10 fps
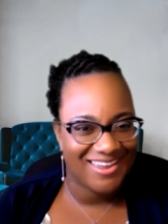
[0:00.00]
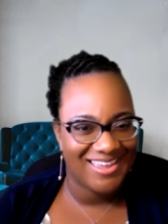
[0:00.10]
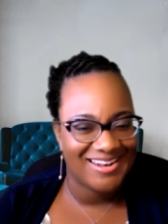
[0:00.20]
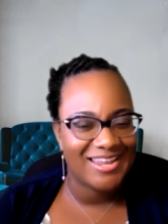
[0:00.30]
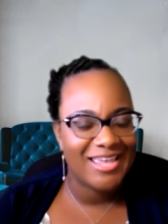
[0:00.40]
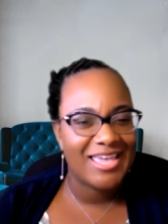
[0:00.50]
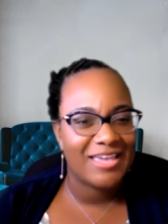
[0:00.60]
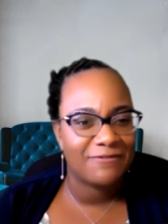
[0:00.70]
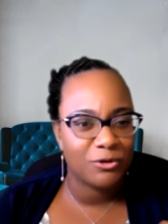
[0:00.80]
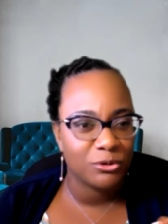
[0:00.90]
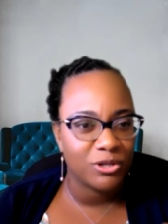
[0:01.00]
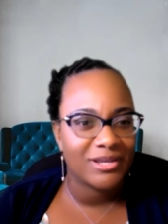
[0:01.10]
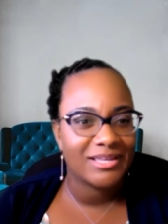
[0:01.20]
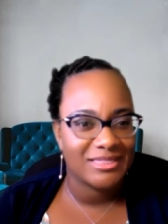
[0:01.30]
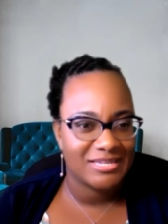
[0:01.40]
And if you look
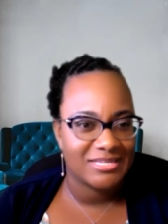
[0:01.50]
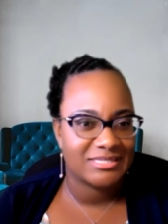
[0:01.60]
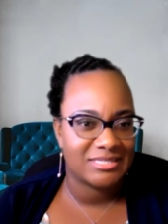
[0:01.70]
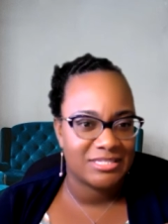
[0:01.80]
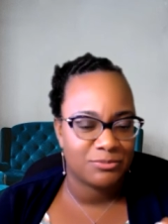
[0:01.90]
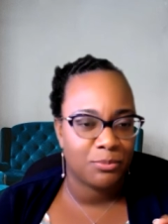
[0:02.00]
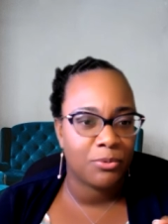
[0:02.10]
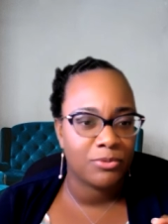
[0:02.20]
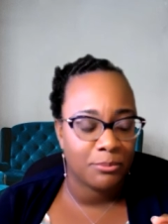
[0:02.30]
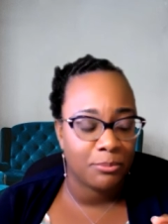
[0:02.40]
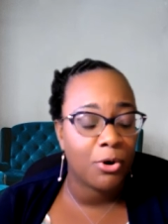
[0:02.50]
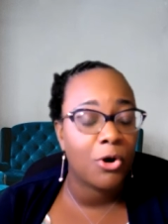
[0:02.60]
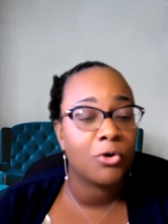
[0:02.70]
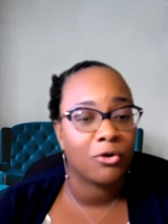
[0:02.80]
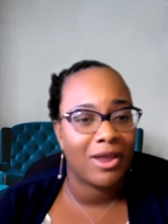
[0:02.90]
at the
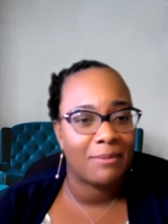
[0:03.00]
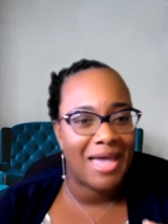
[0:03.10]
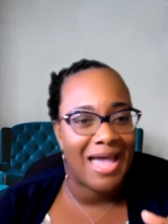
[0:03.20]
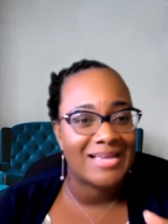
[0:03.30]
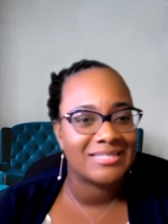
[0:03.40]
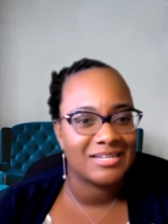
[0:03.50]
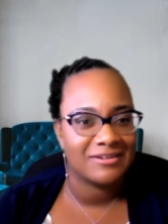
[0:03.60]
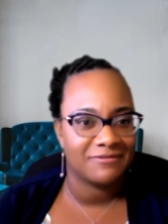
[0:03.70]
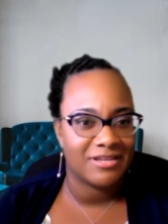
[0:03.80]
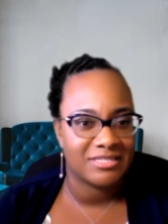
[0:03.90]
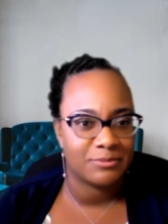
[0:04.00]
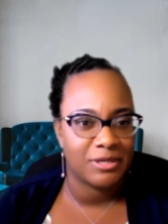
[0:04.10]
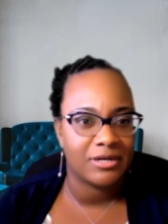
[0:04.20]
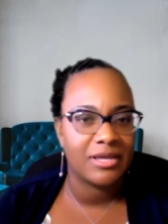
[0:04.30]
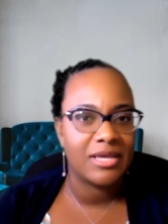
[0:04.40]
program as an investment,